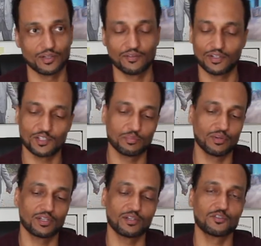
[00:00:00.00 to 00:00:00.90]
If they just
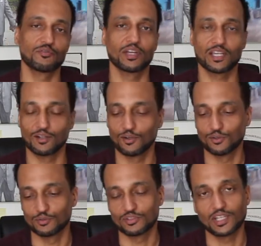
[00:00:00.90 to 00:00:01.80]
bring you a drink in an
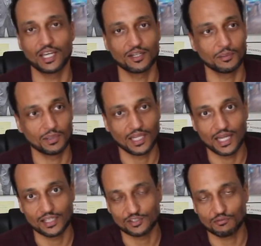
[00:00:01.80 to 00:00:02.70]
old stained up
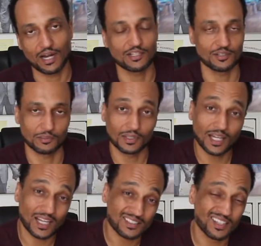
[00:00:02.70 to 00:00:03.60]
glass, scratched up
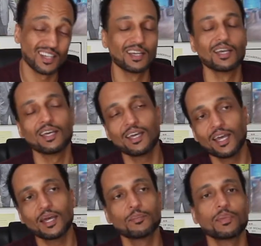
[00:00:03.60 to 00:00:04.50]
glass,
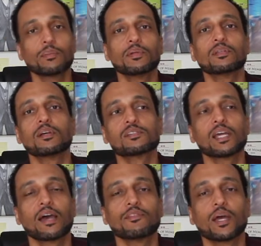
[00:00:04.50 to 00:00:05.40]
maybe it doesn't
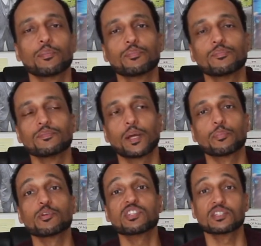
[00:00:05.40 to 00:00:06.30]
have that
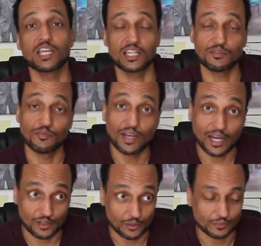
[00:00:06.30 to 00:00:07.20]
presentation
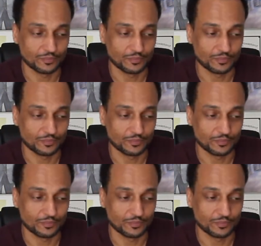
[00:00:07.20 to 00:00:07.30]
value.